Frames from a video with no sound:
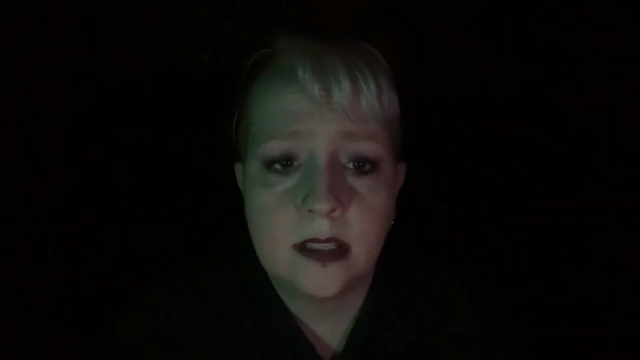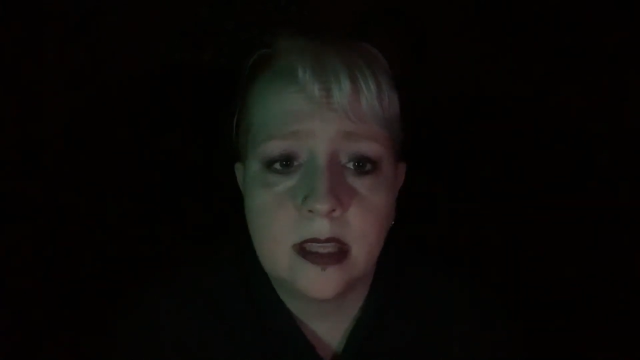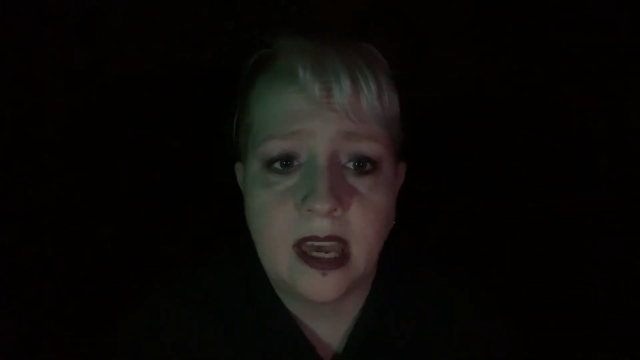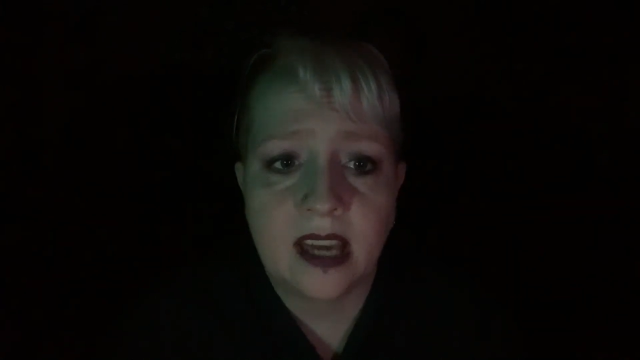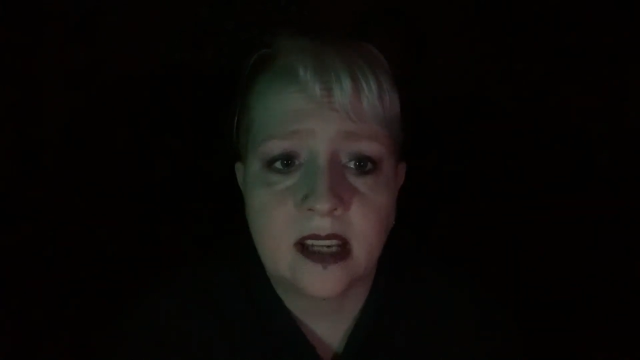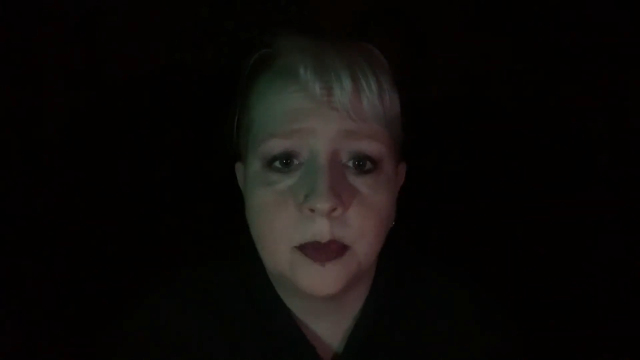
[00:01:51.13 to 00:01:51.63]
the
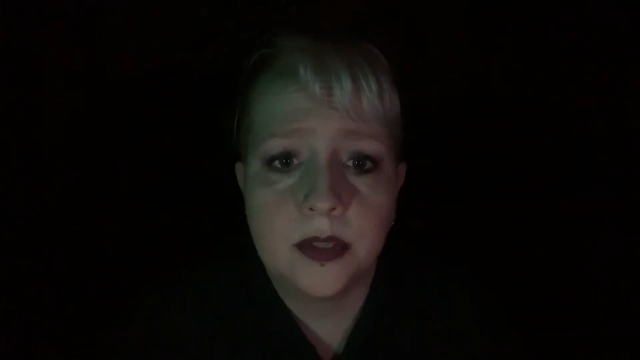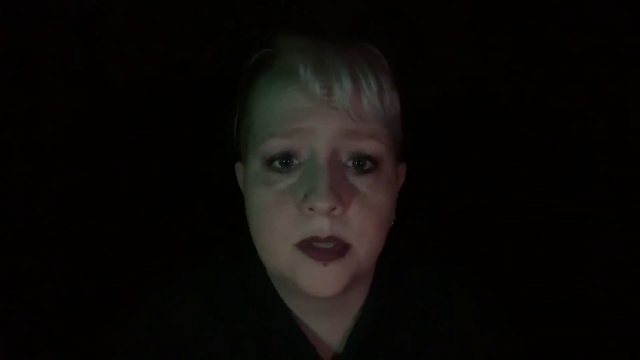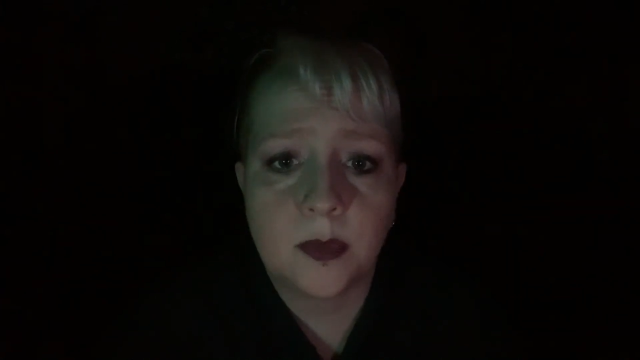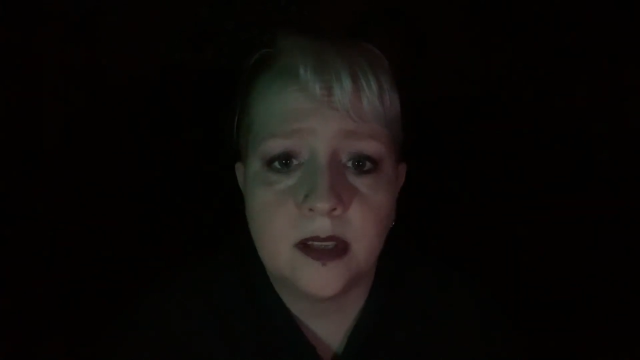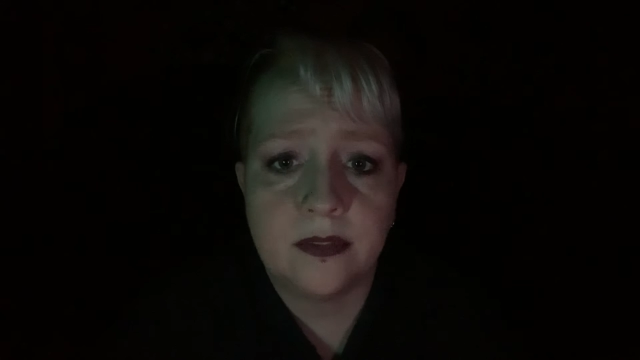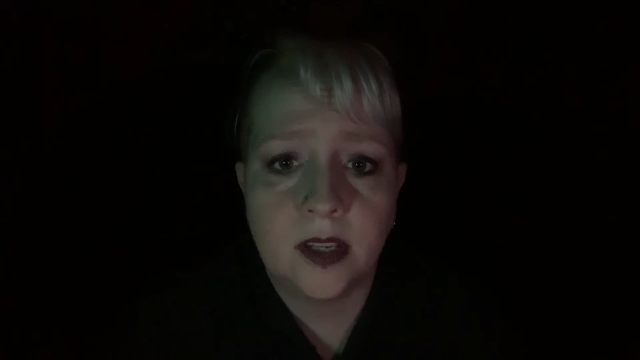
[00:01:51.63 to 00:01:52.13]
ActBlue
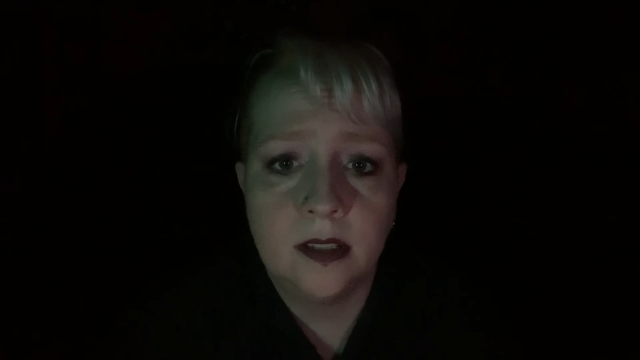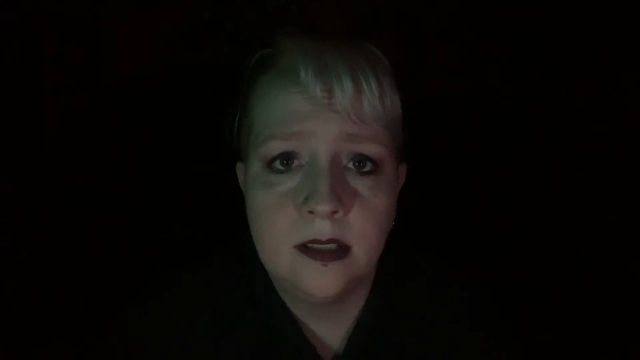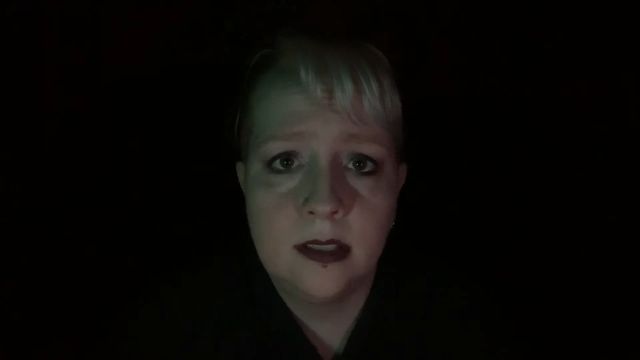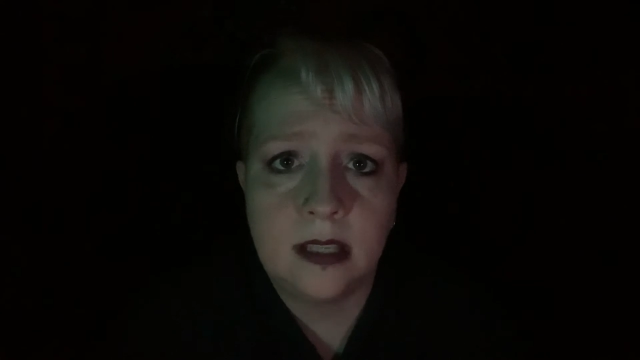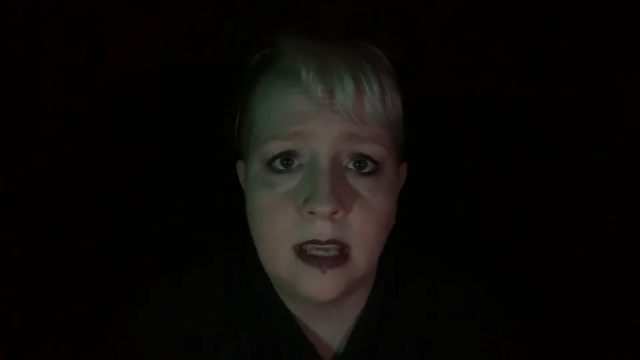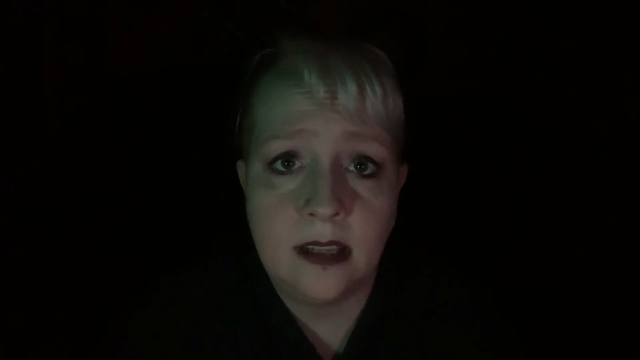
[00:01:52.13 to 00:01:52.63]
Split Fund,
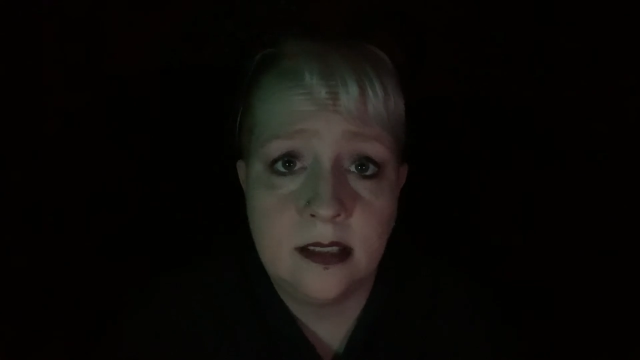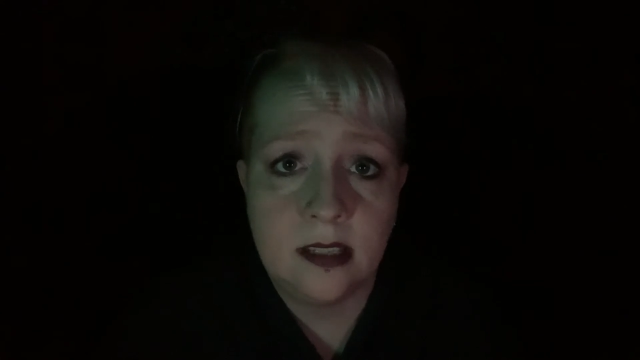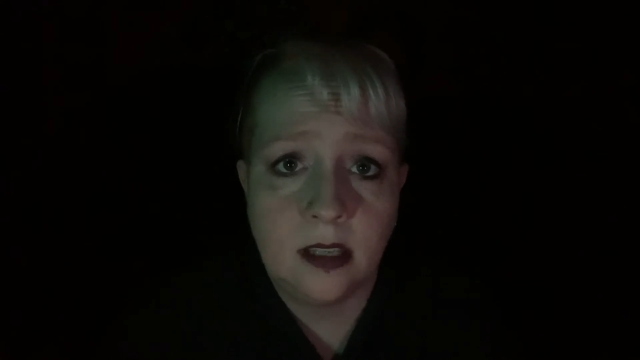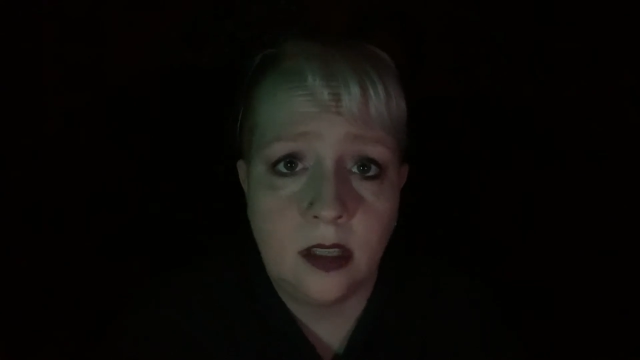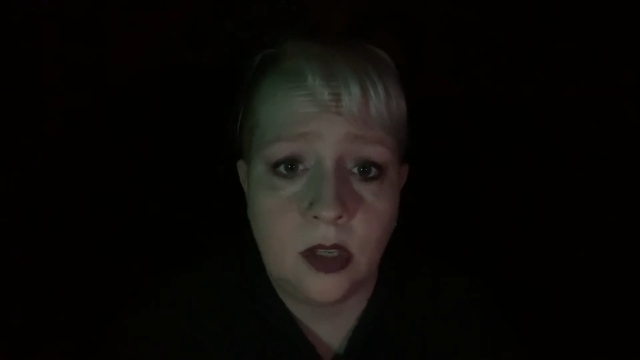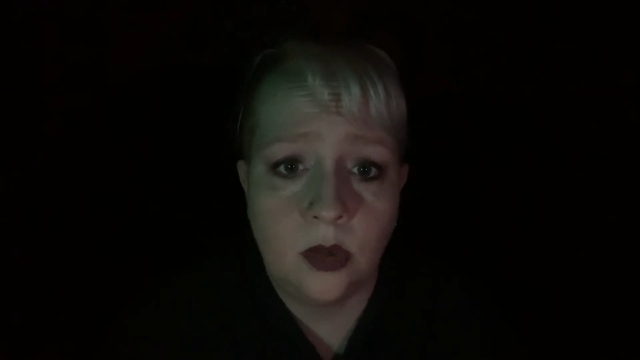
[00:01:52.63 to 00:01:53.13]
the
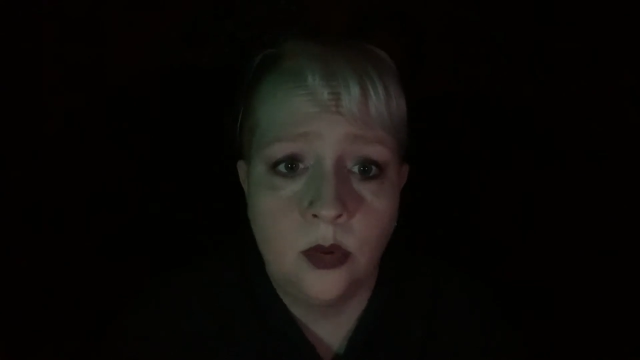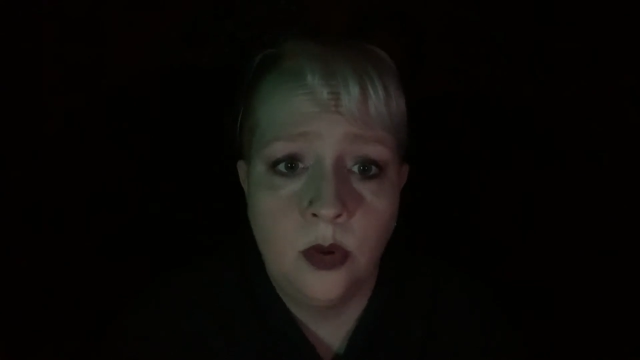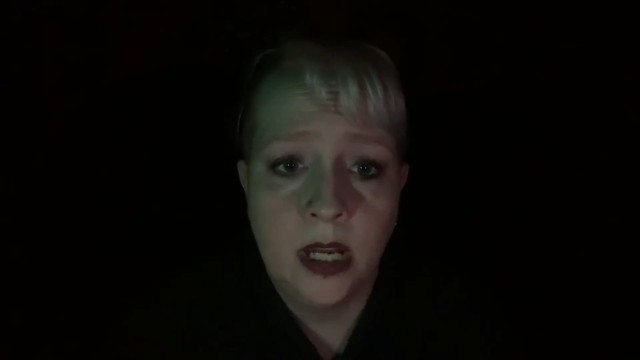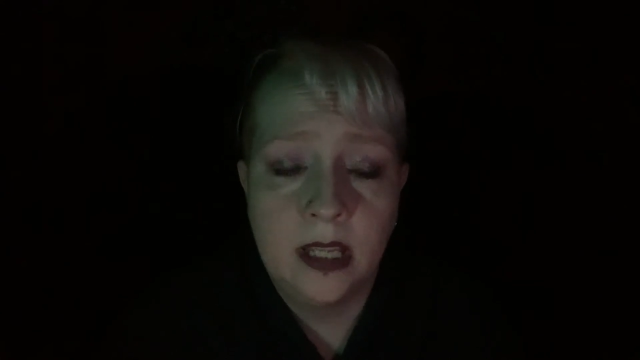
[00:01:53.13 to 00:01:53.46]
ACLU,